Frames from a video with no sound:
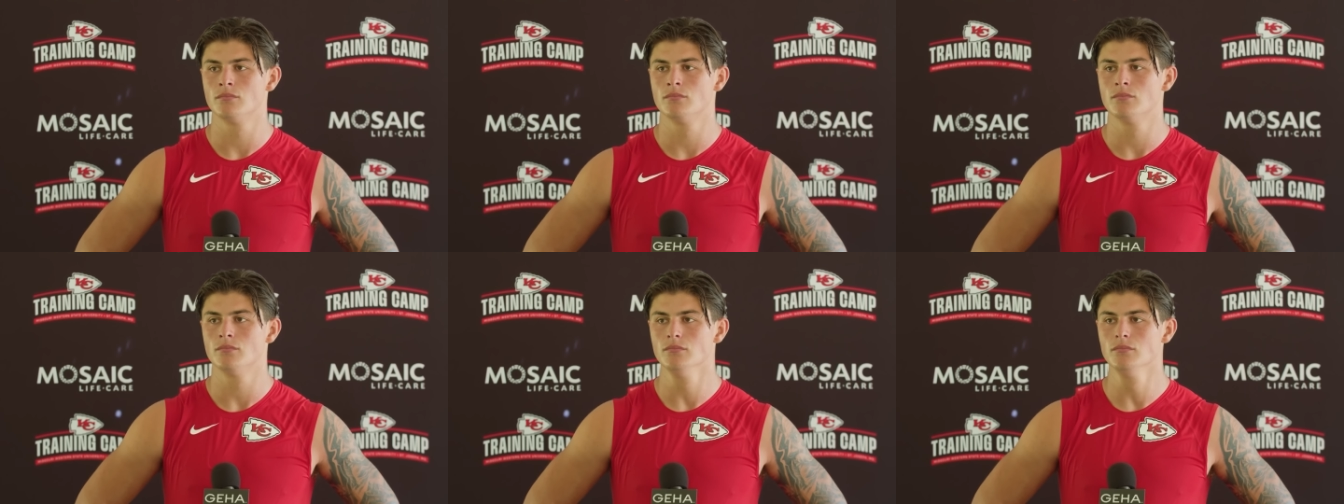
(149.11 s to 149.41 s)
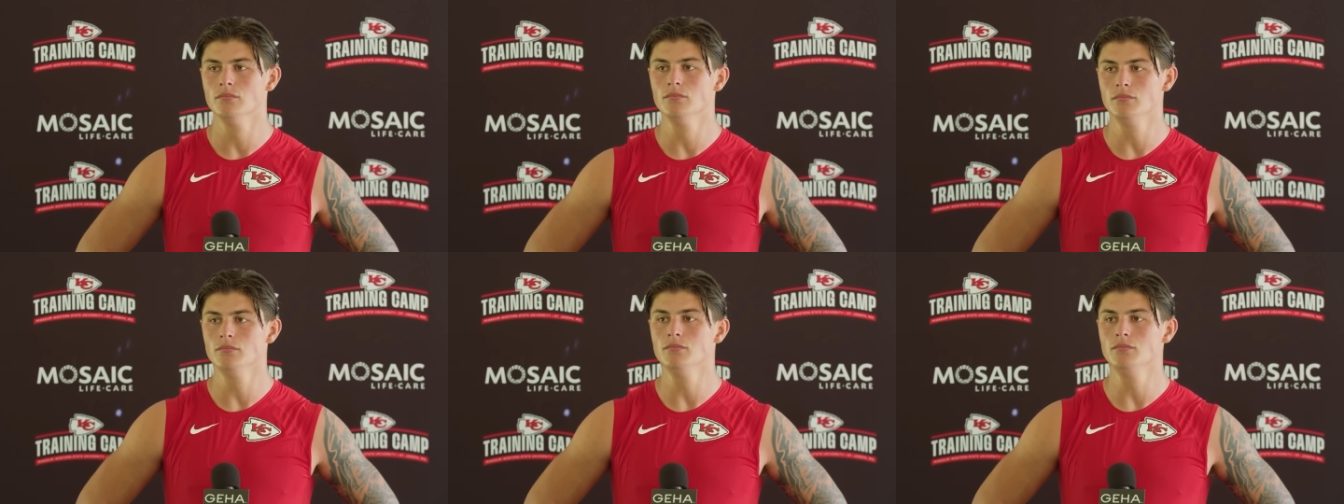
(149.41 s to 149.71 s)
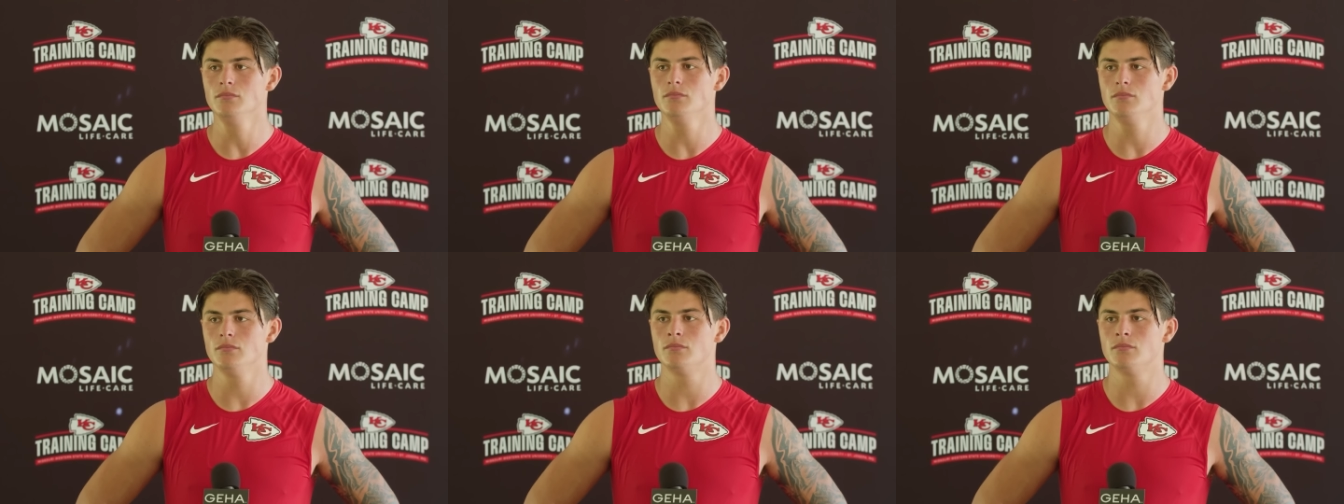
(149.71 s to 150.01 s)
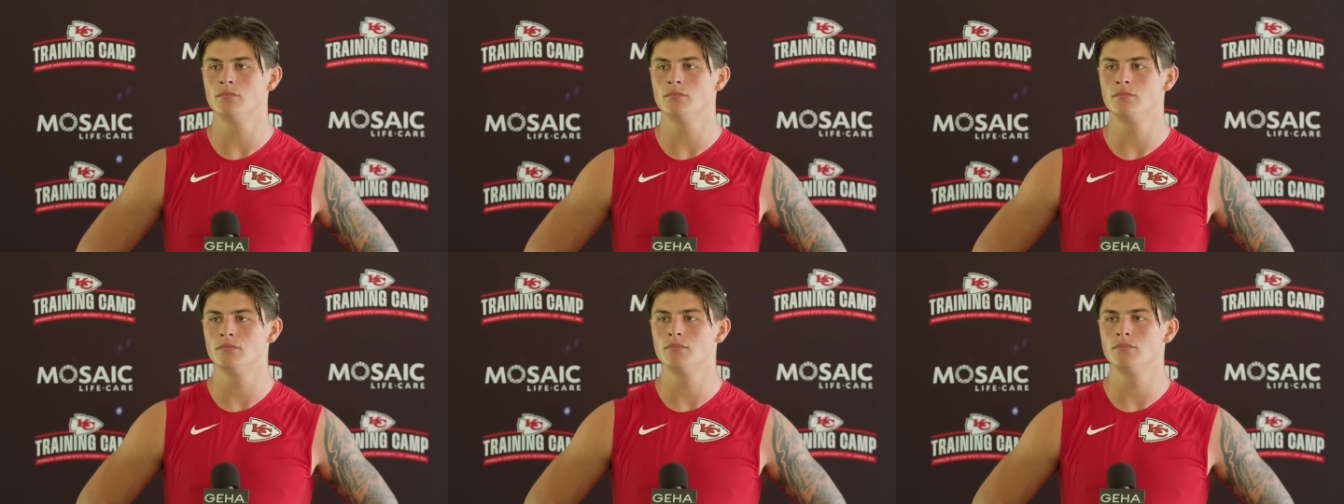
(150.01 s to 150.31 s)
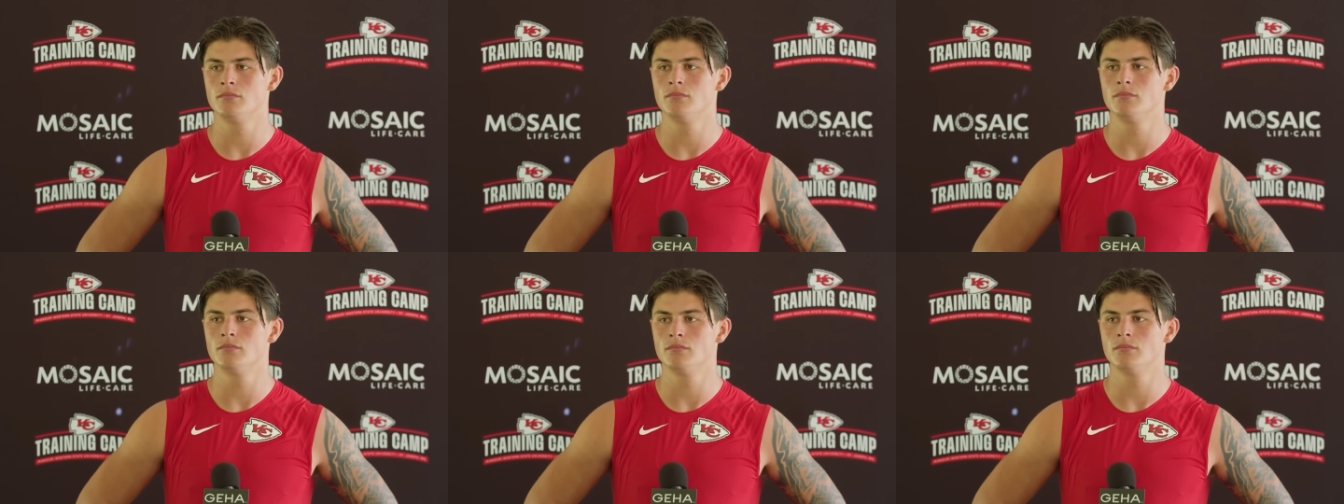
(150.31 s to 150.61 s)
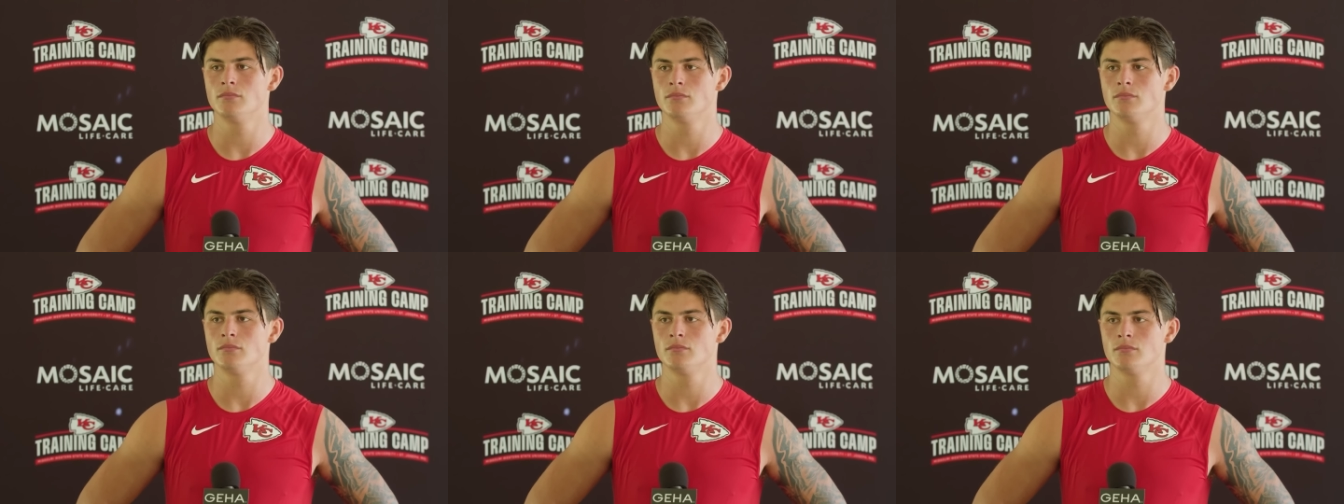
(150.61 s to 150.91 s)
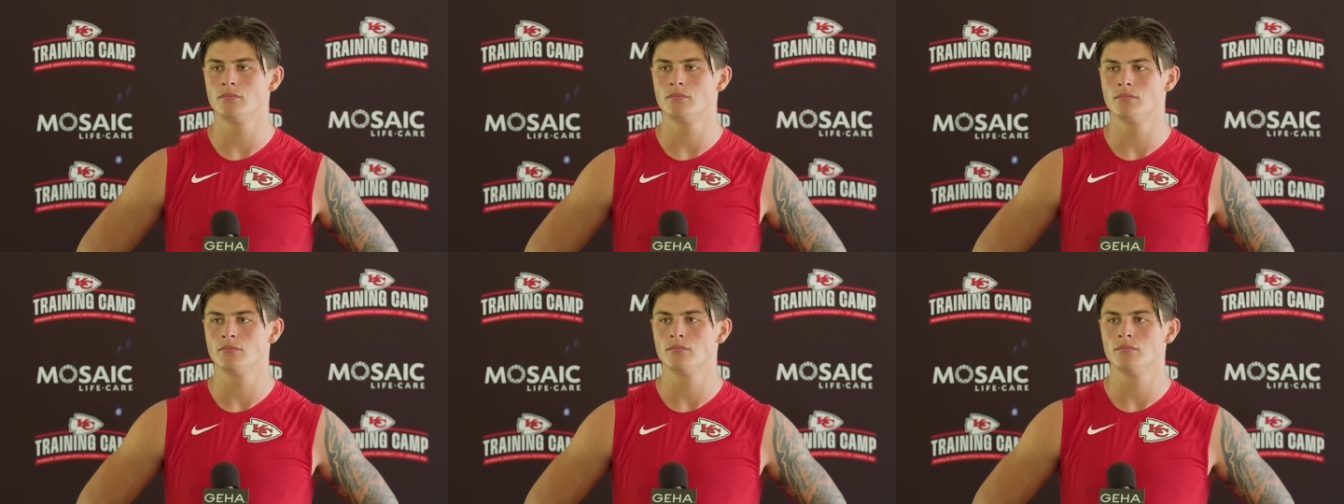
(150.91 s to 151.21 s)
Or is there anyone specific
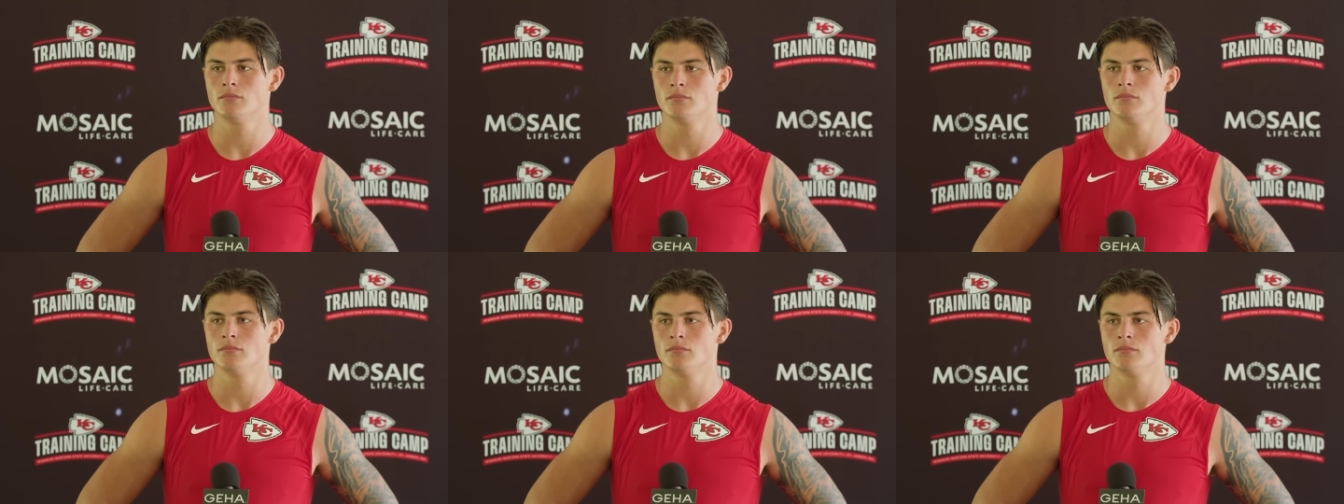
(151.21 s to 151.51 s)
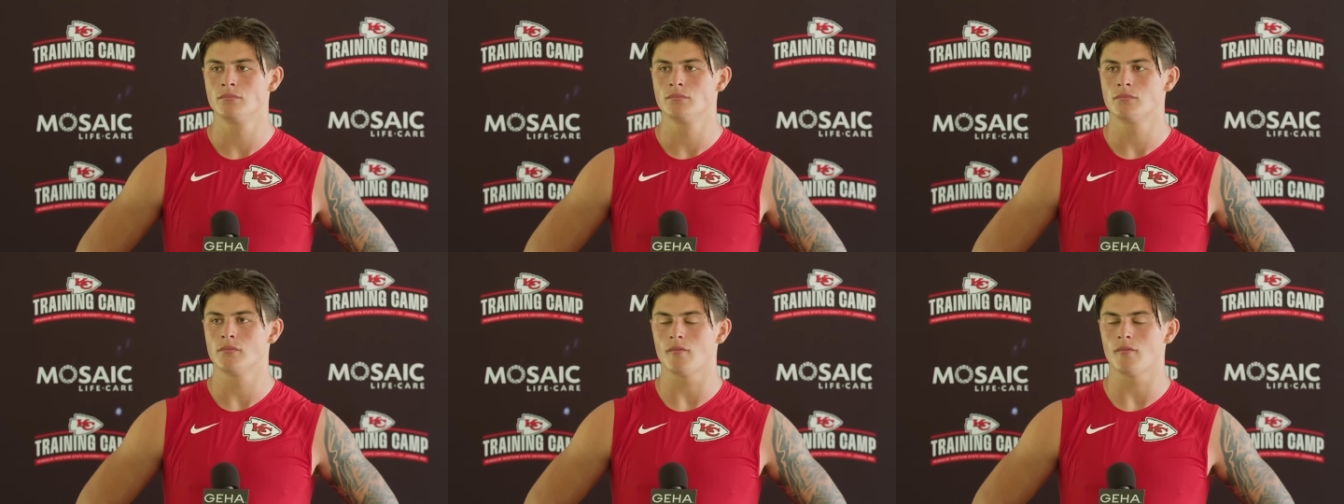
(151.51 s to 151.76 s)
maybe that has helped you?